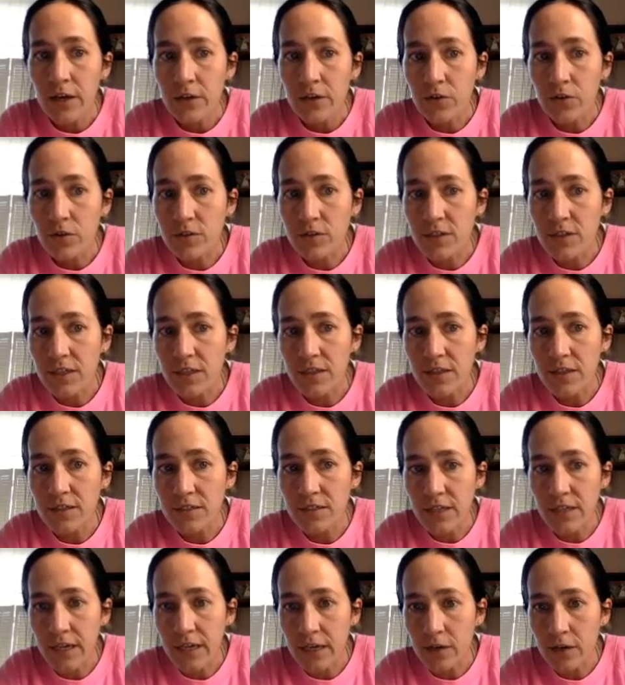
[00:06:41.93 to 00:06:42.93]
You'll see the
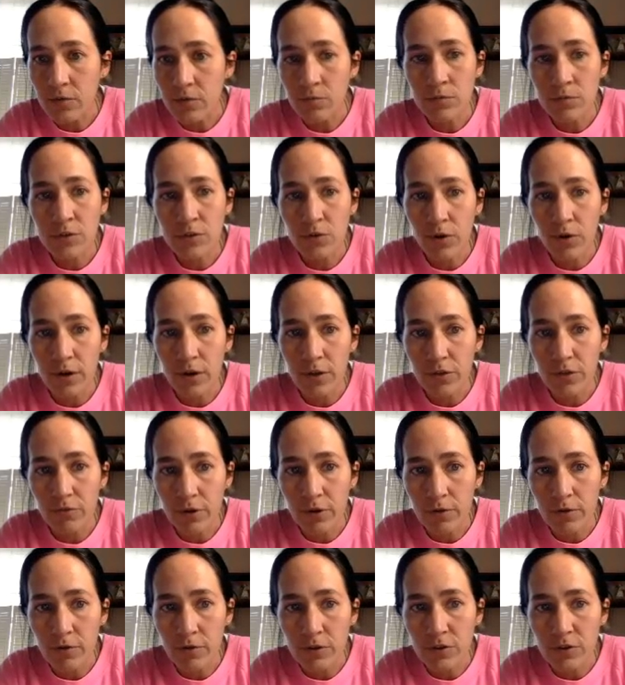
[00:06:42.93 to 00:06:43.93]
same square root of
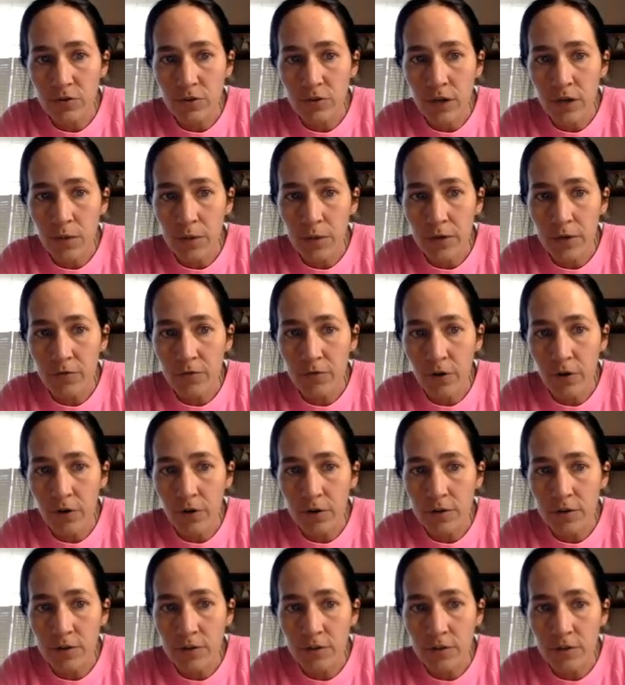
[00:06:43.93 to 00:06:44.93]
3 over 2 coming
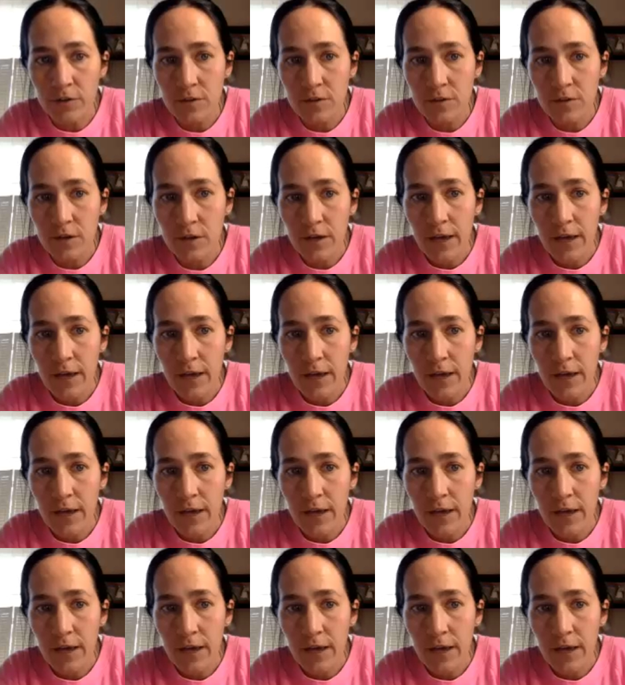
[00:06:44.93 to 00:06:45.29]
first,